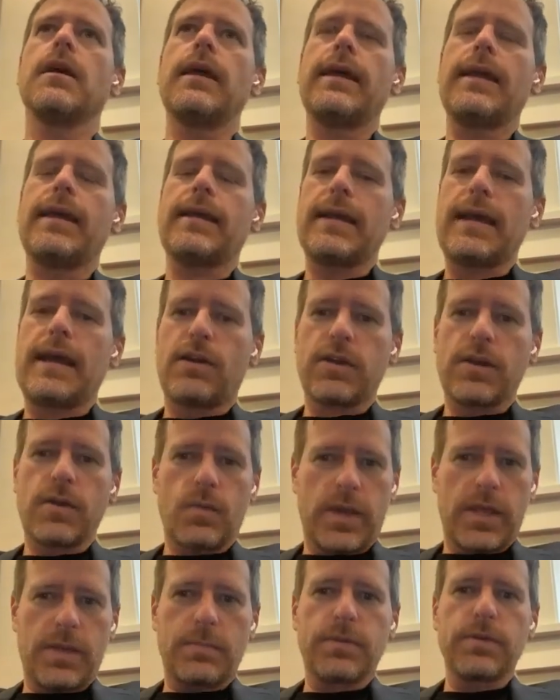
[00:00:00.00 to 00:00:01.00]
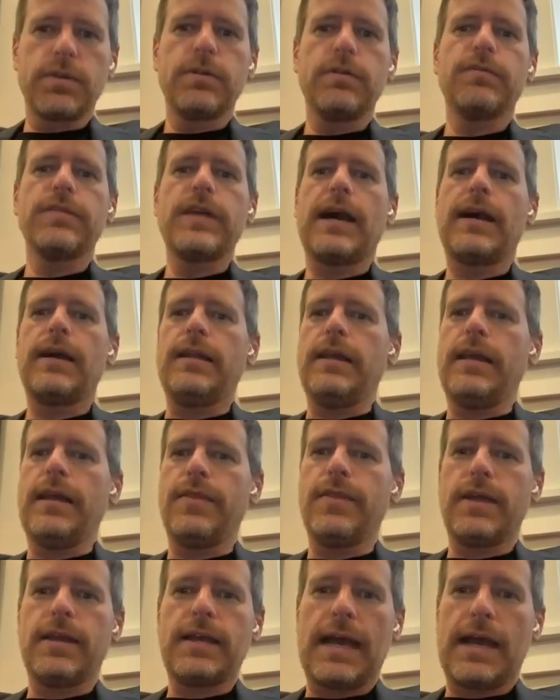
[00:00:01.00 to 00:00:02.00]
and how can we improve that,
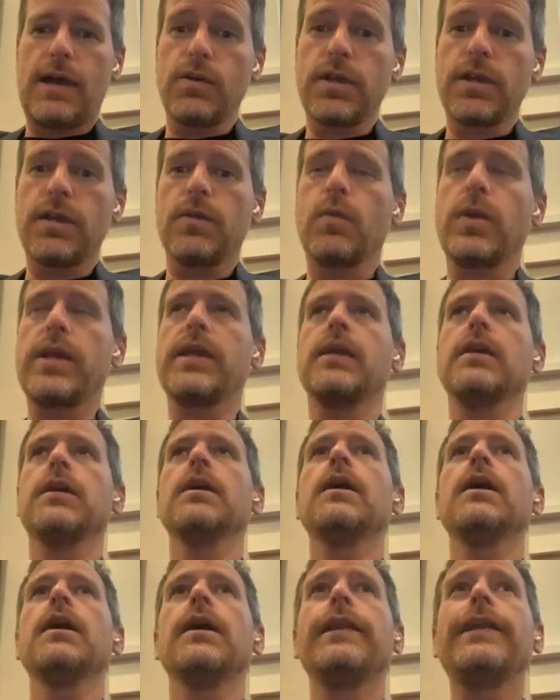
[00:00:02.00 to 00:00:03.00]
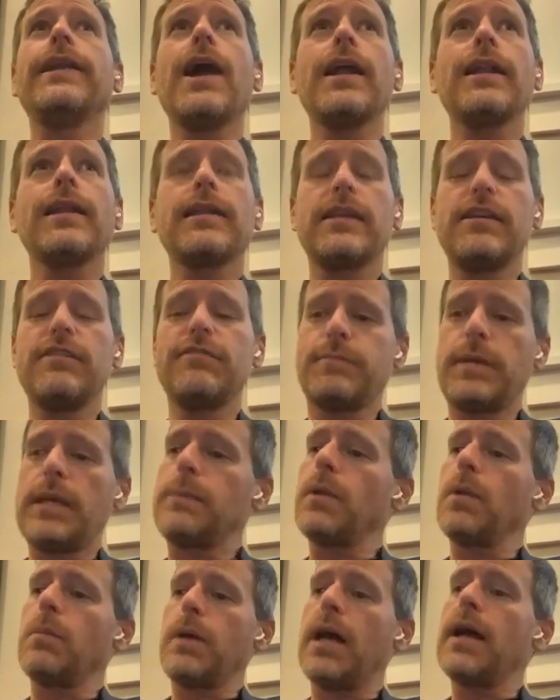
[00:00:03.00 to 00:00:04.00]
and then how can we not leave
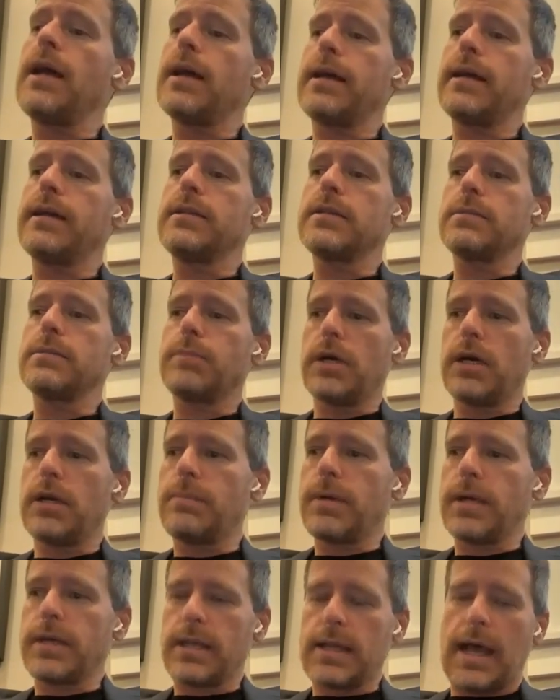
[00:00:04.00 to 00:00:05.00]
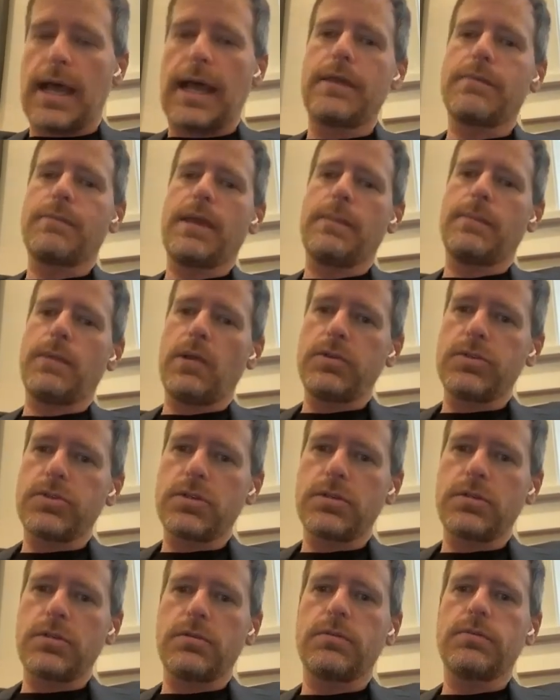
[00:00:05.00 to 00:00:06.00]
people behind, but guide people
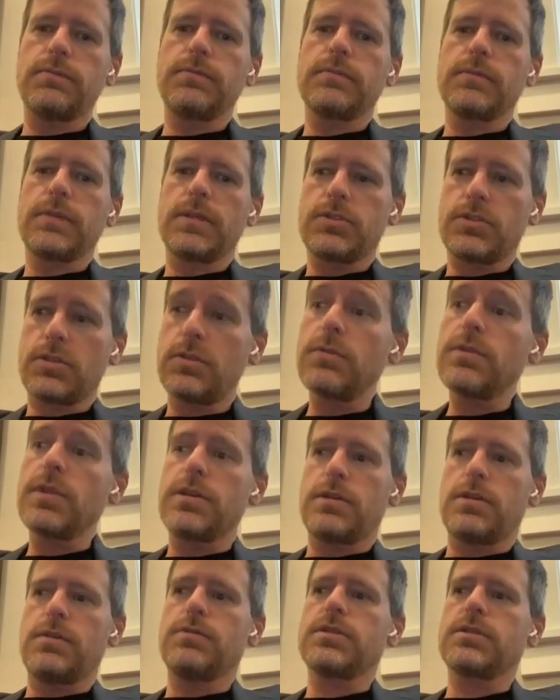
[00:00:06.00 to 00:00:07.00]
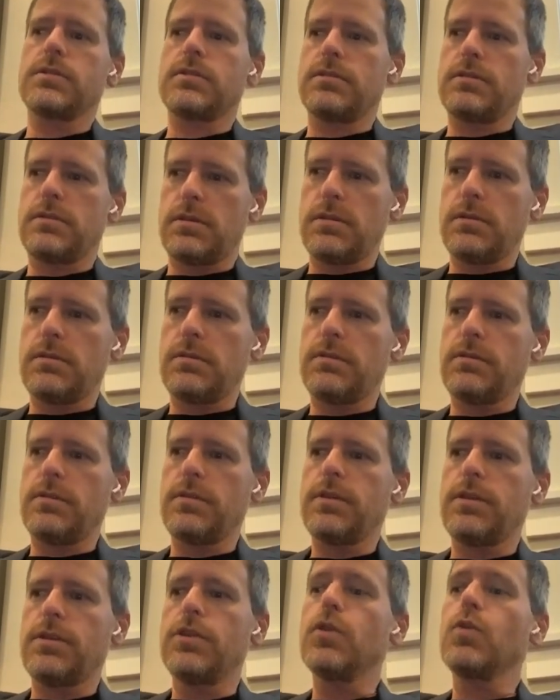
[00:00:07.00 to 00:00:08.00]
to the
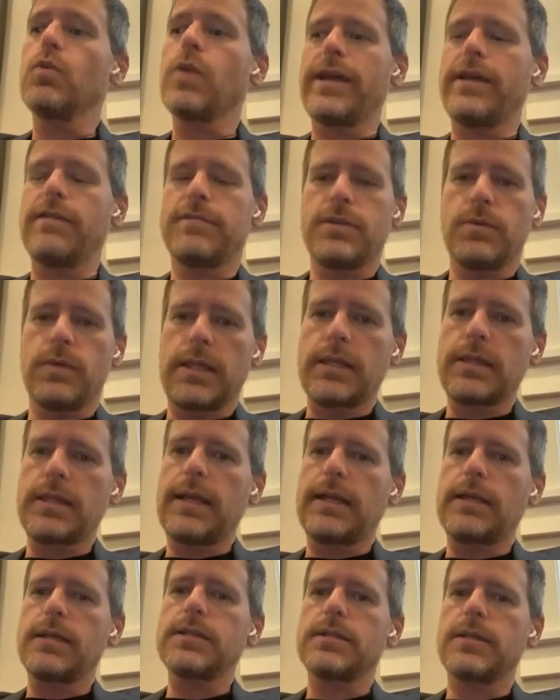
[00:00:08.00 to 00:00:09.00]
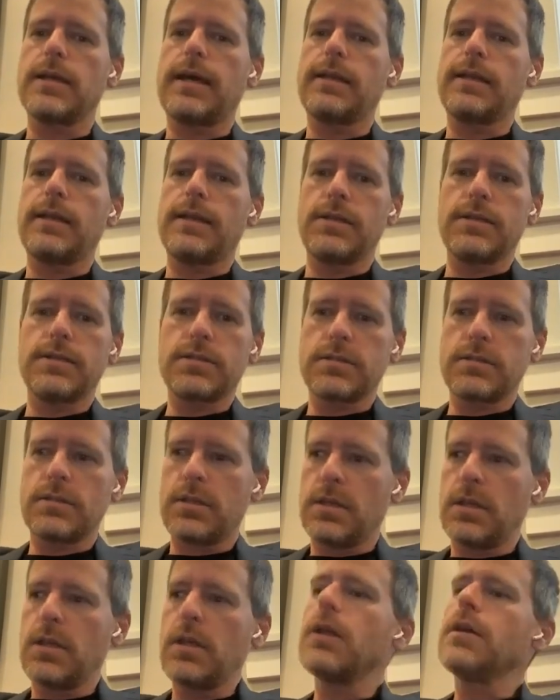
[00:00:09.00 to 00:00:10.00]
new way of doing things that is,
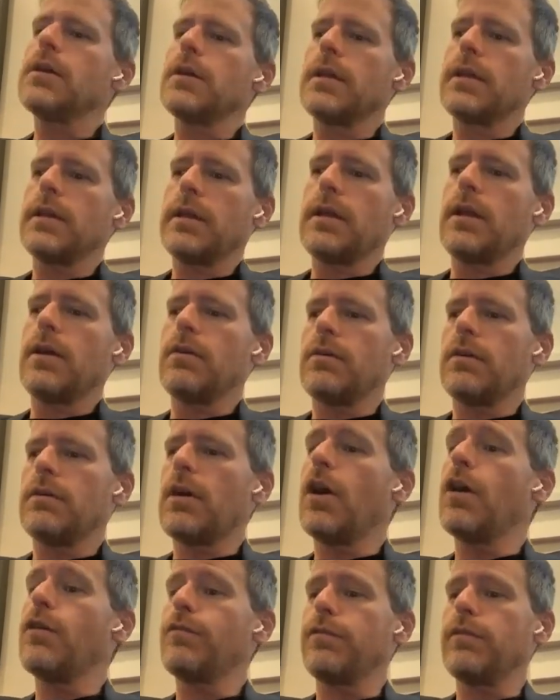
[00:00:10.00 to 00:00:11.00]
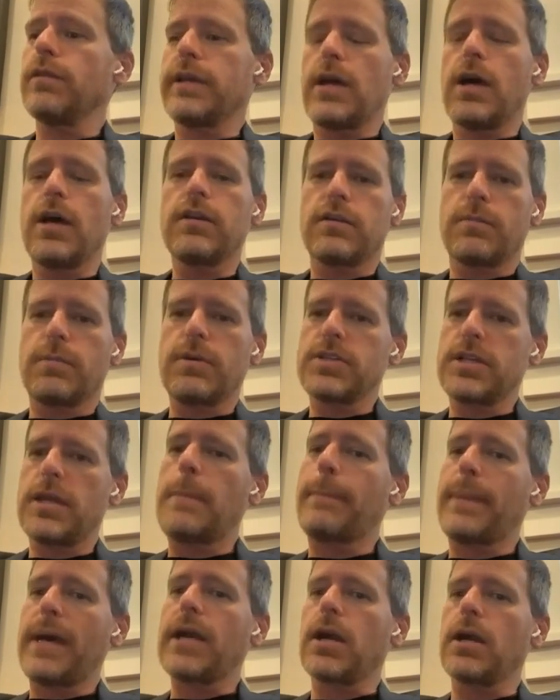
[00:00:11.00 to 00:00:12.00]
hopefully
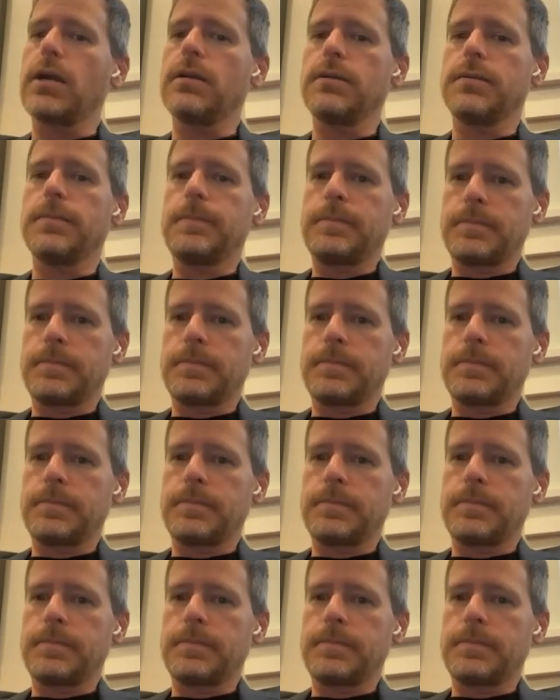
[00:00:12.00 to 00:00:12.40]
100% better.